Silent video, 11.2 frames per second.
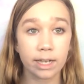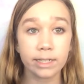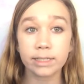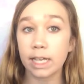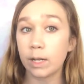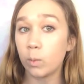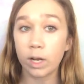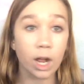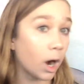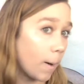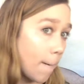and we are
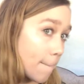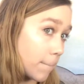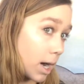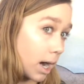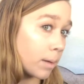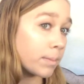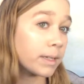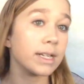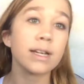popping.